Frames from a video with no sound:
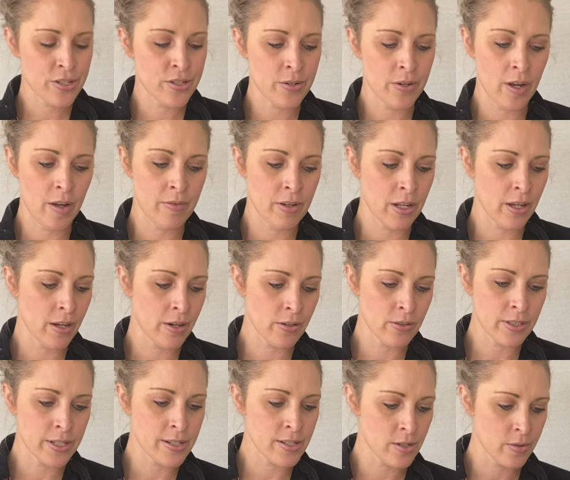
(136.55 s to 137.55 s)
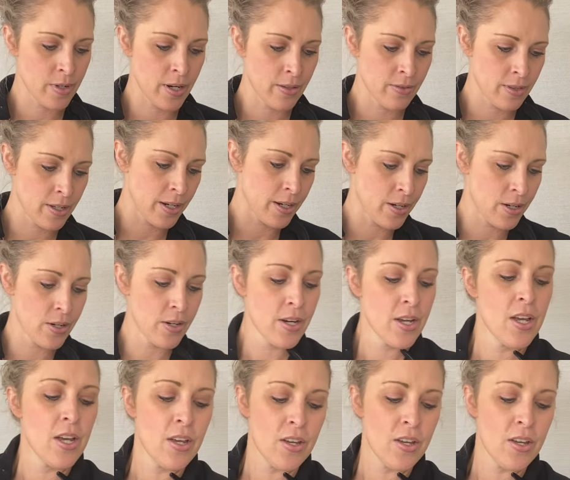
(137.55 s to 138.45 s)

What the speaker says: You don't have any air leaks around there.